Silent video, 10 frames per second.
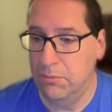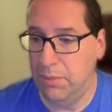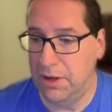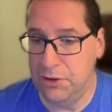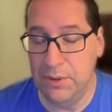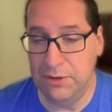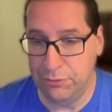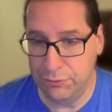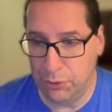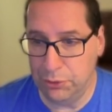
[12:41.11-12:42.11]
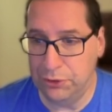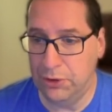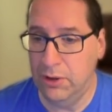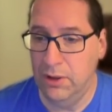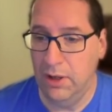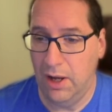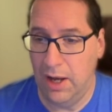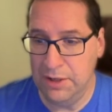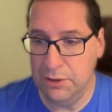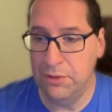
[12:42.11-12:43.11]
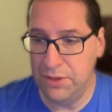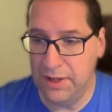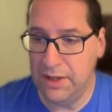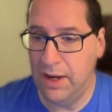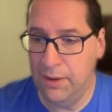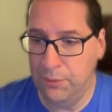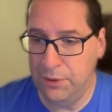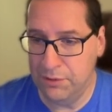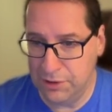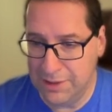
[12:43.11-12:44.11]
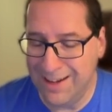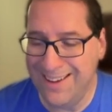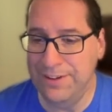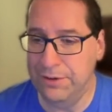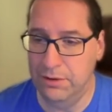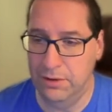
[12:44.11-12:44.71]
by doing folder, I don't think I would have gotten